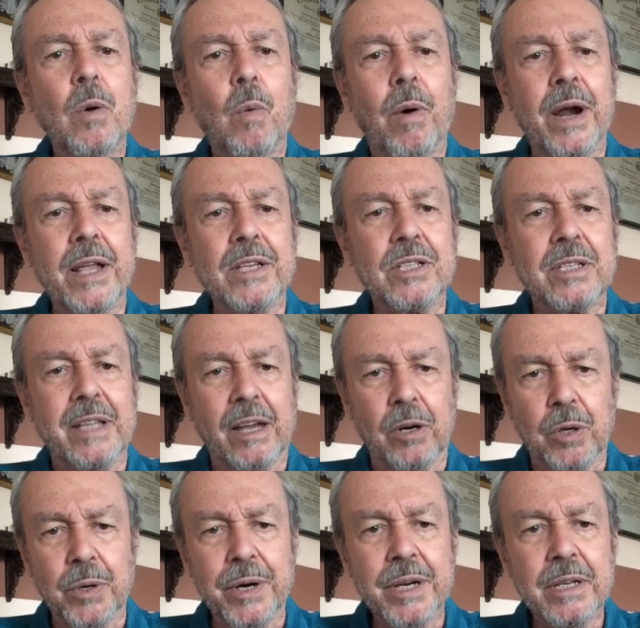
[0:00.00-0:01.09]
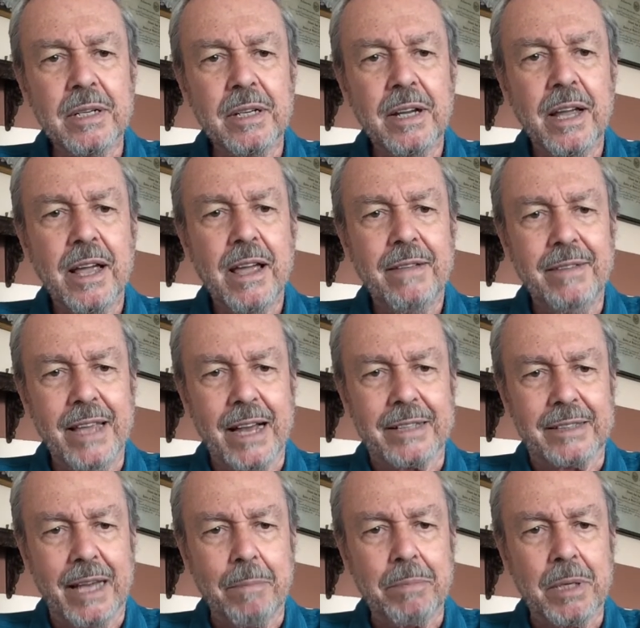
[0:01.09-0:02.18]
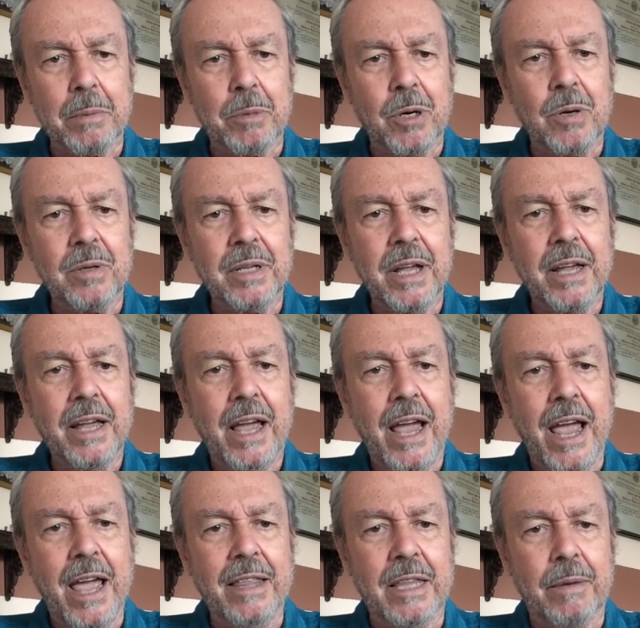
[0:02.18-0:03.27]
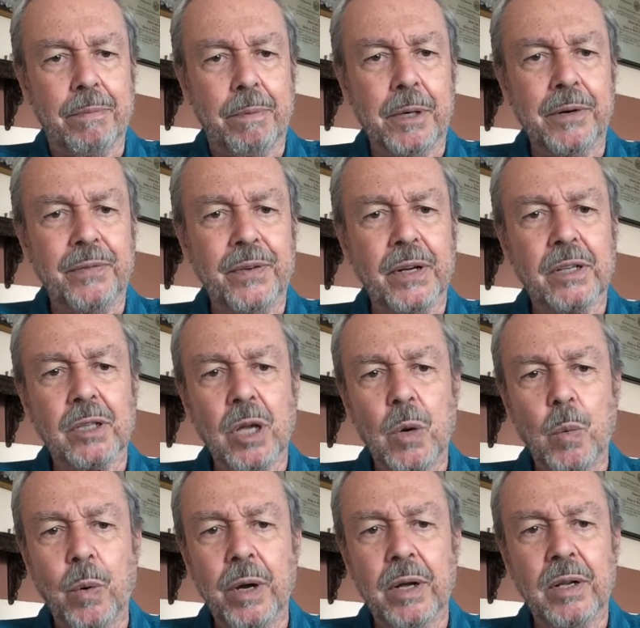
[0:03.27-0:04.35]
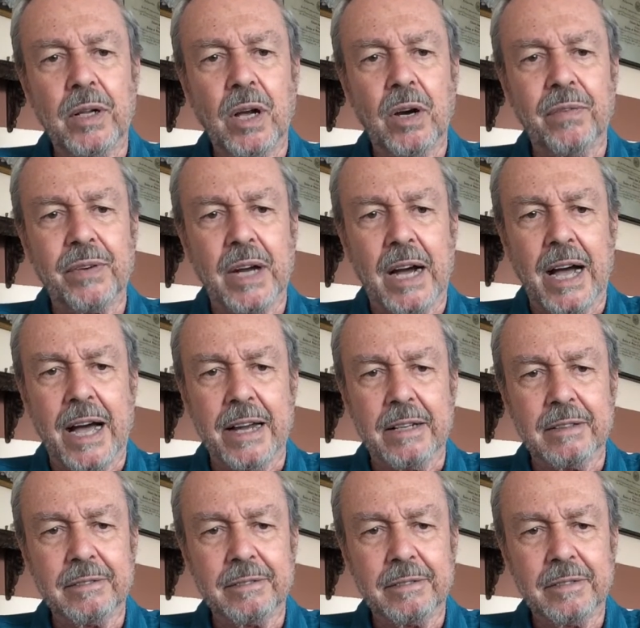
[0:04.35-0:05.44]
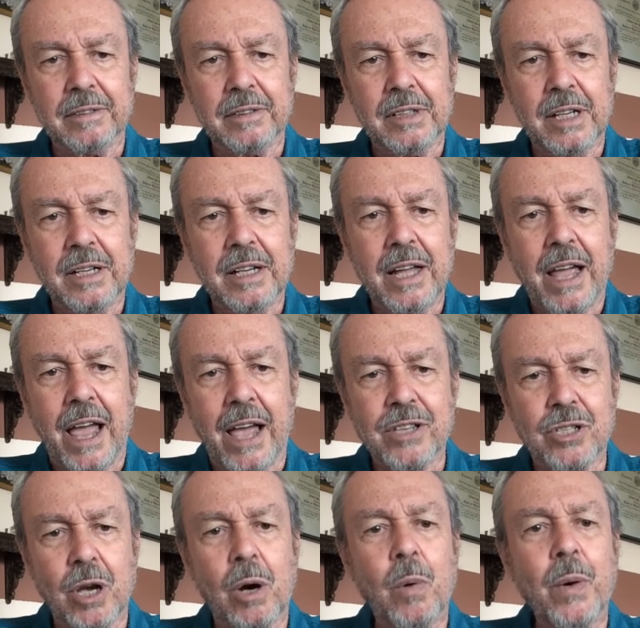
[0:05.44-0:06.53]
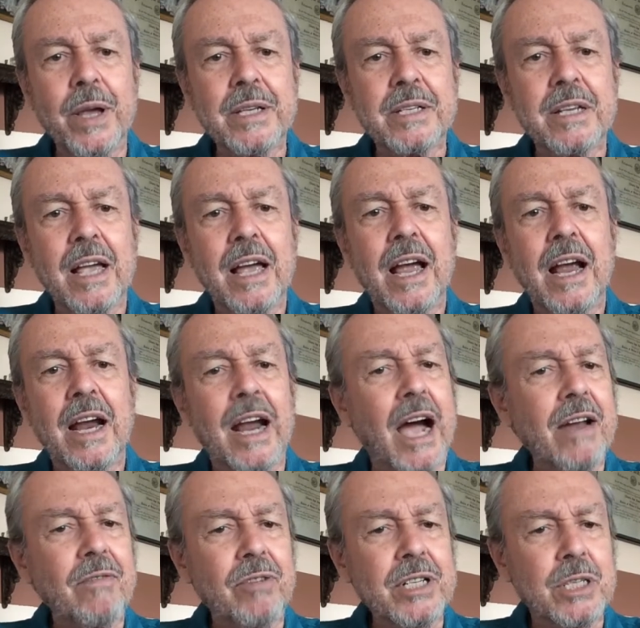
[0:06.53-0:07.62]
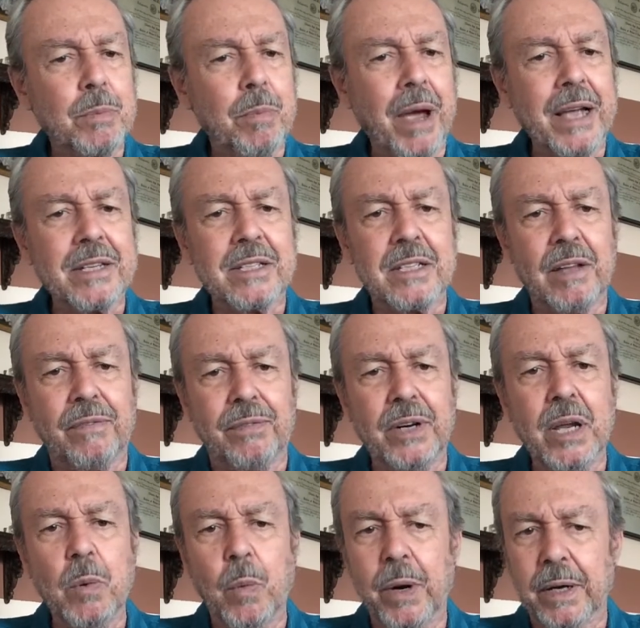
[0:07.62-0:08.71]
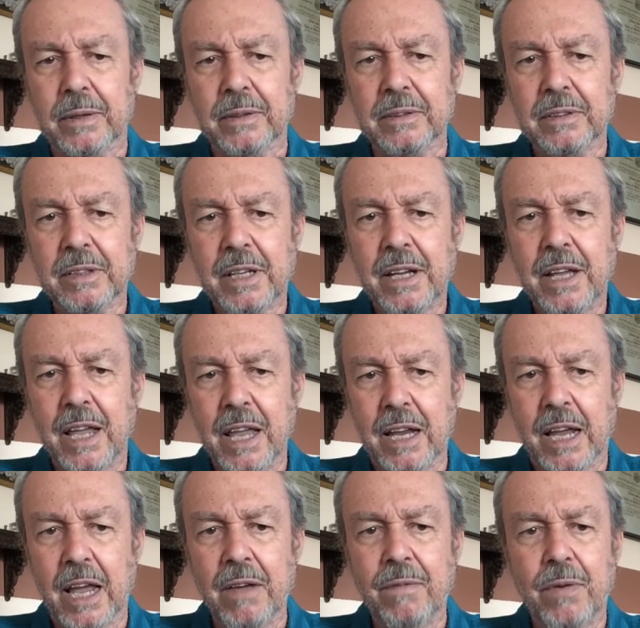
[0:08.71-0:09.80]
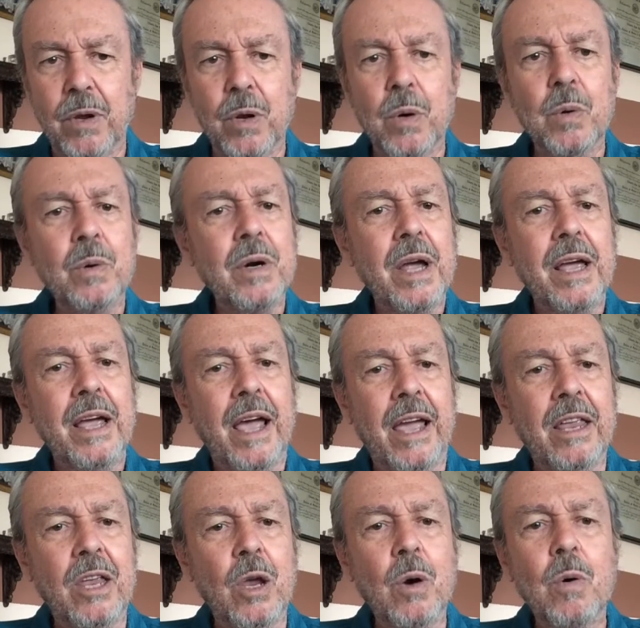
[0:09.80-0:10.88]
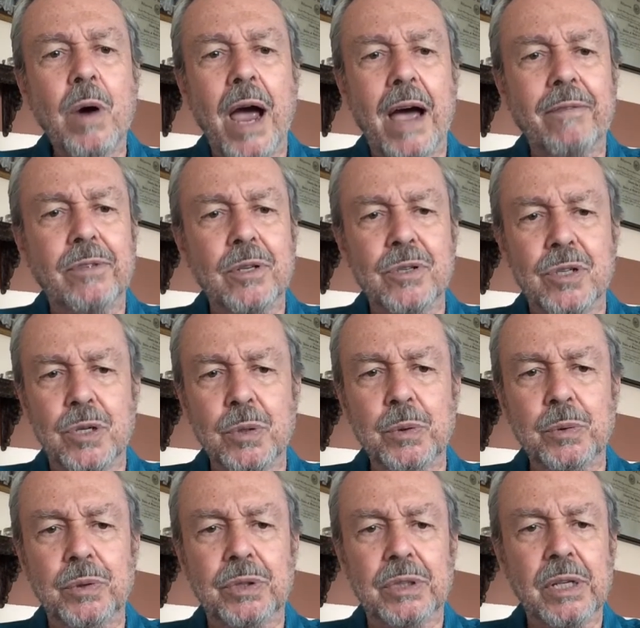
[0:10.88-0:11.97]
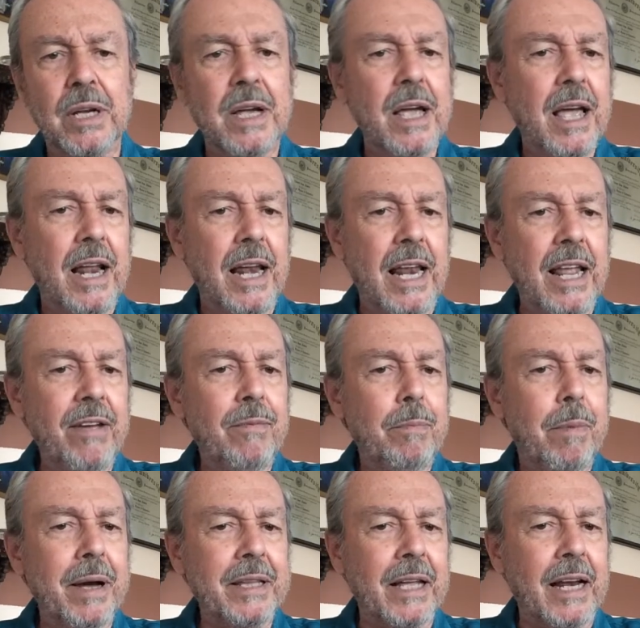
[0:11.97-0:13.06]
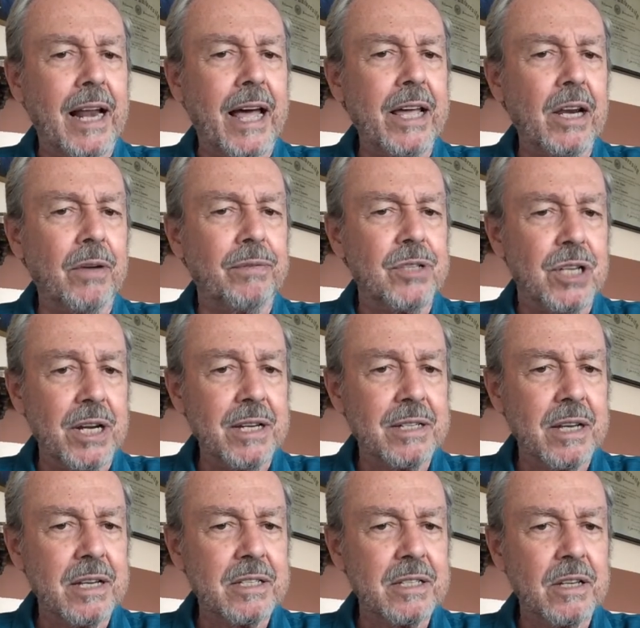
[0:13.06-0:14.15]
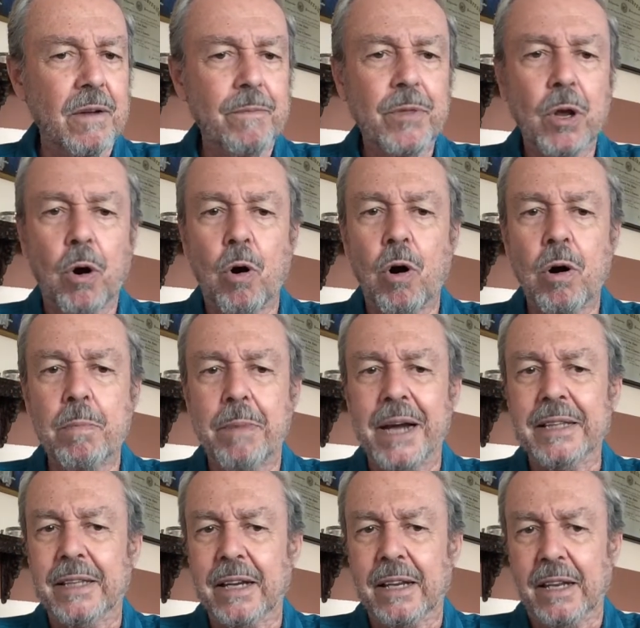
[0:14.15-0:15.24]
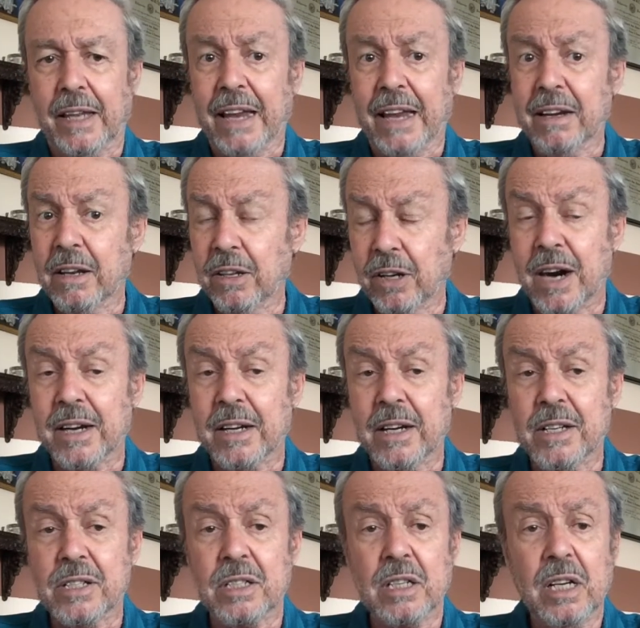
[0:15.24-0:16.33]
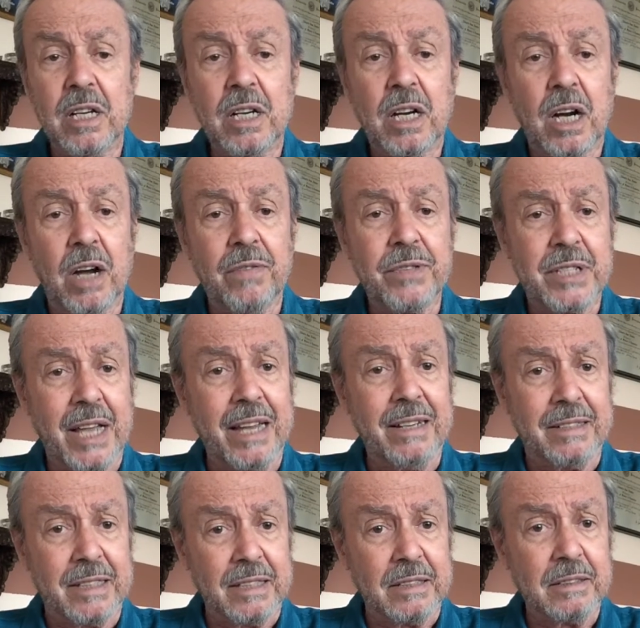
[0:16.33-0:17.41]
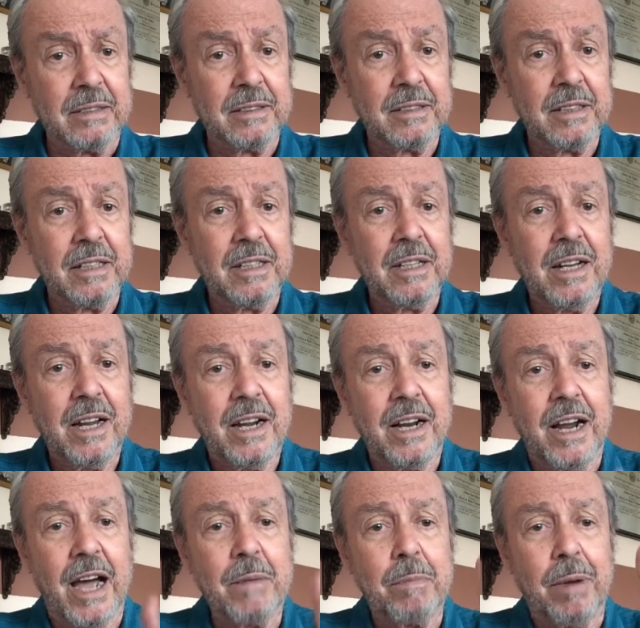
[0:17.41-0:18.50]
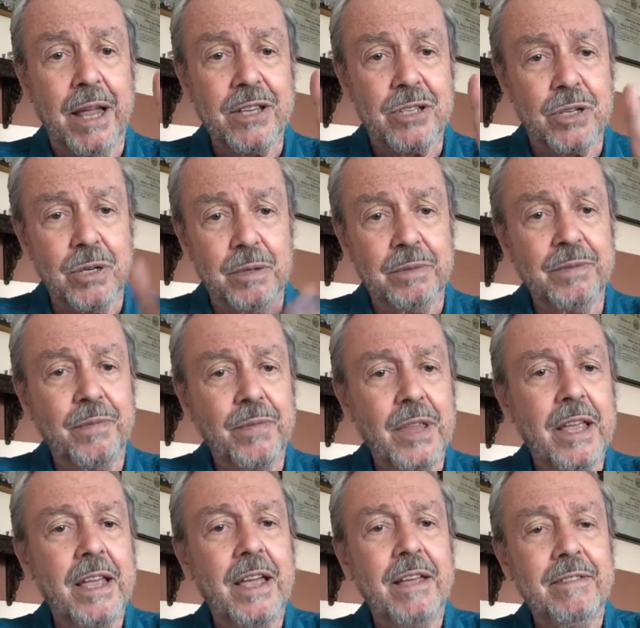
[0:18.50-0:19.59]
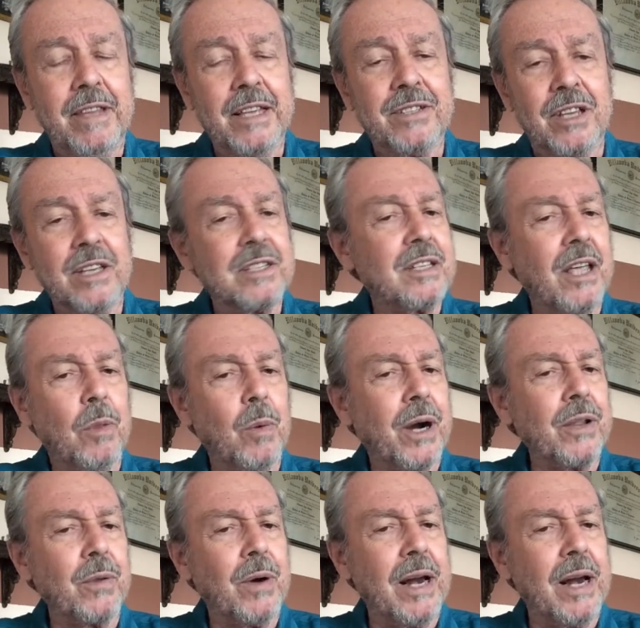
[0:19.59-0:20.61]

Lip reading: what is the good, the acceptable, and the perfect will of God." As always, God respects the free will He gave you, and you have to choose: live by the light of Jesus or by the darkness of Satan. God bless you. This is Eduardo